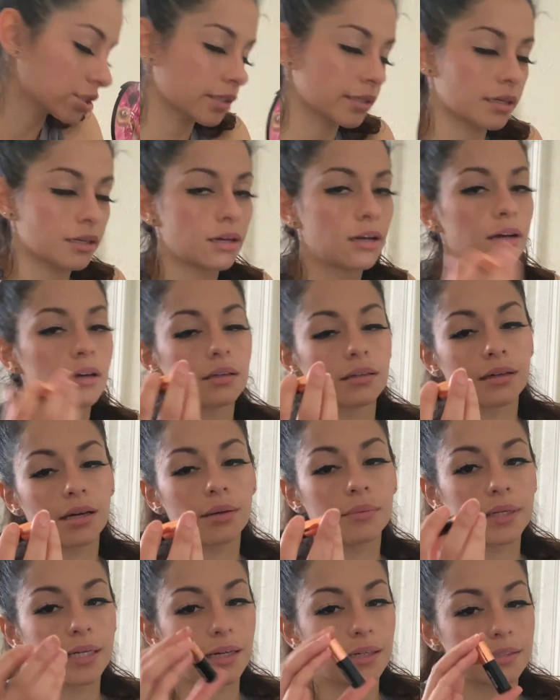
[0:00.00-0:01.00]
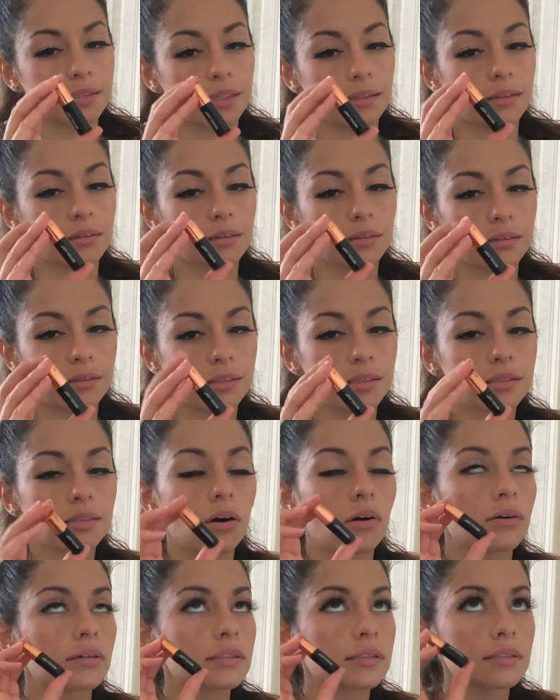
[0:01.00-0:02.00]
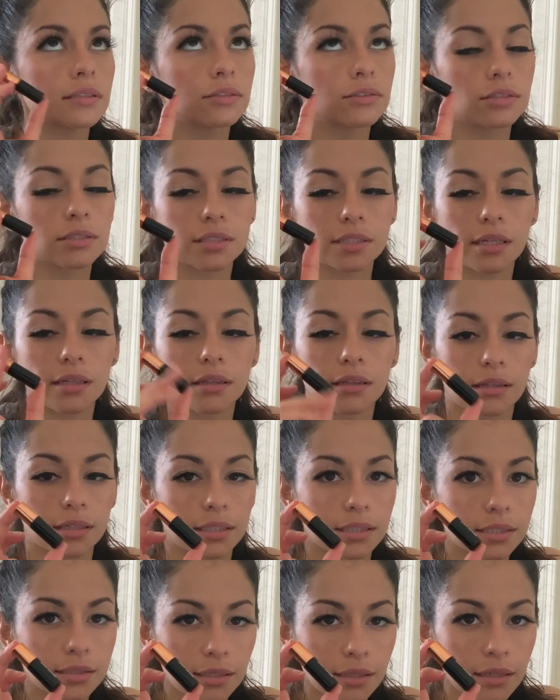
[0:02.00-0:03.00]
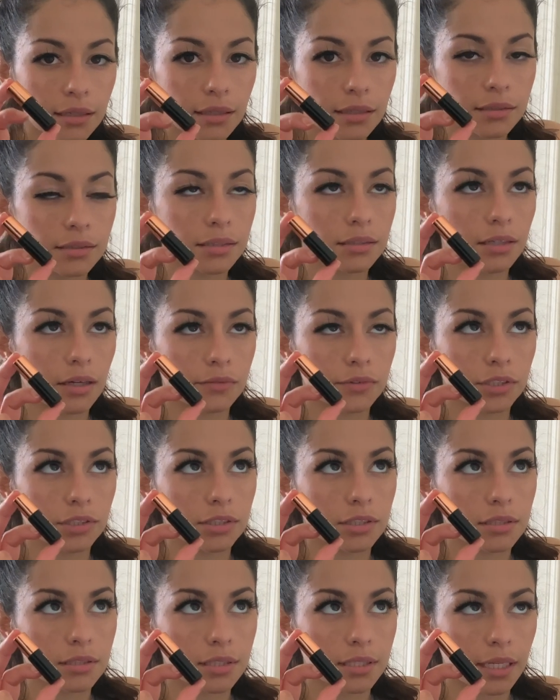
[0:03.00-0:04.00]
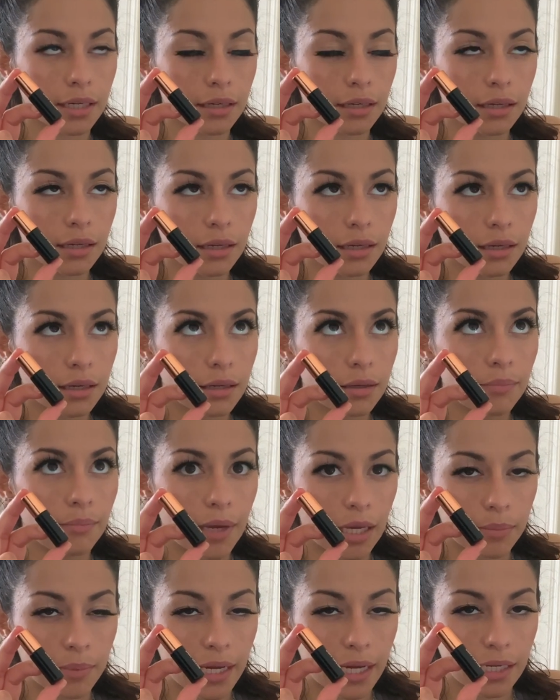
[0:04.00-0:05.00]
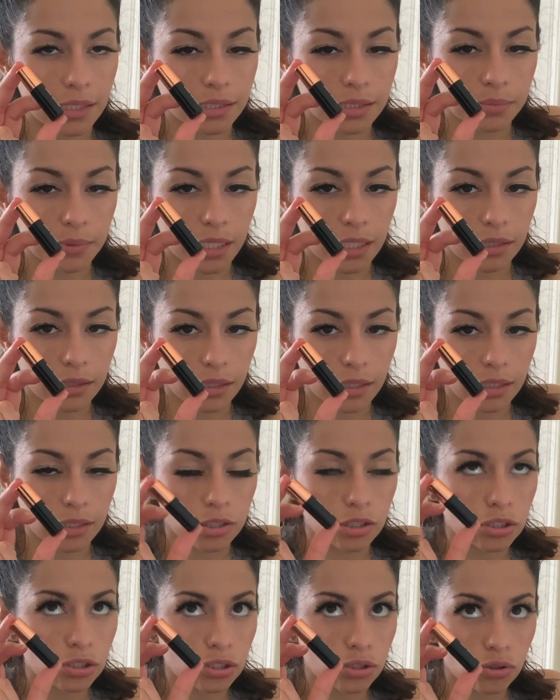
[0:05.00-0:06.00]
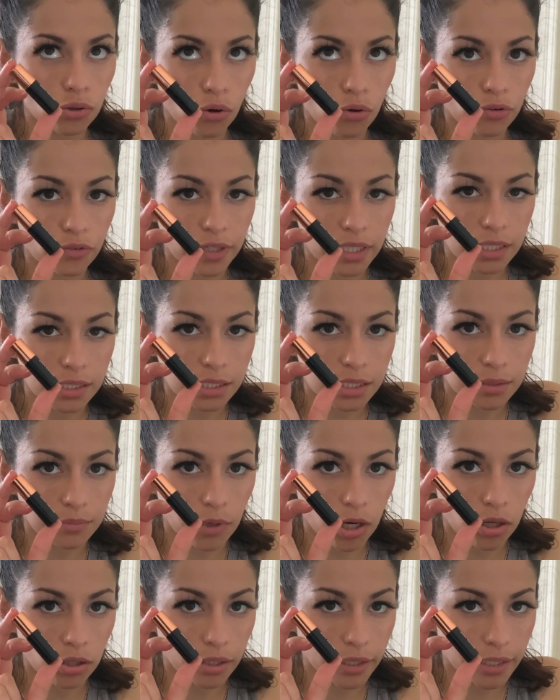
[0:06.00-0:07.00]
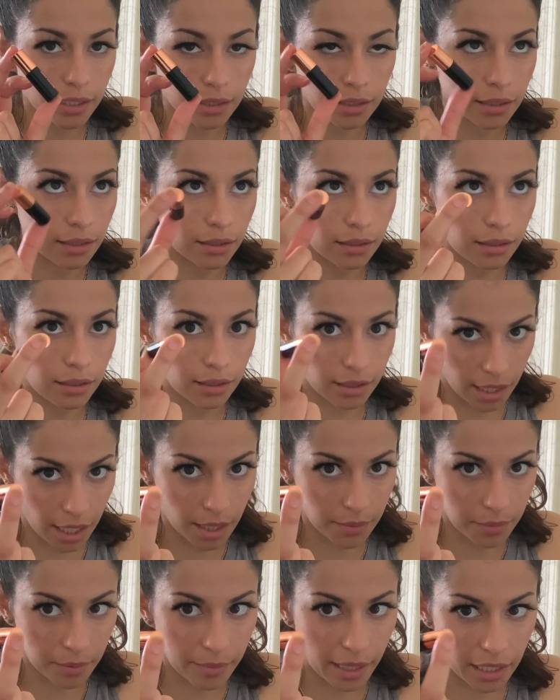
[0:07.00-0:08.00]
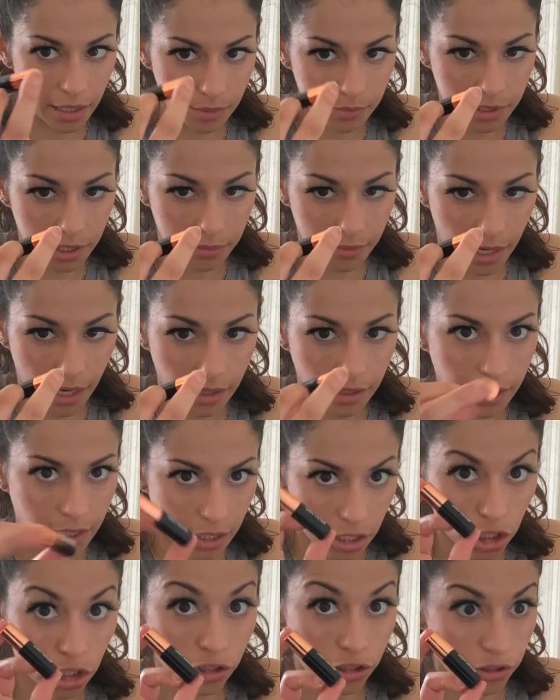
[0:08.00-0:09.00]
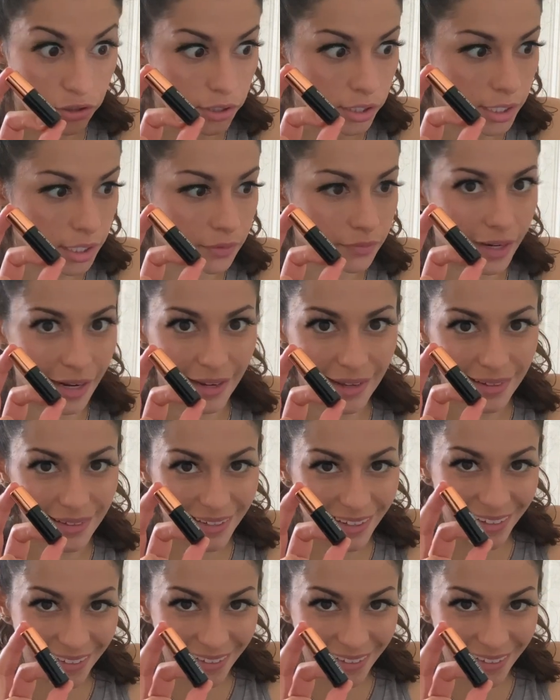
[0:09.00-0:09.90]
Like, come on guys, like this, honestly, just this thing is enough to just like make my head spin. Like it's so freaking small. Like it came in my Ipsy bag, like literally, right?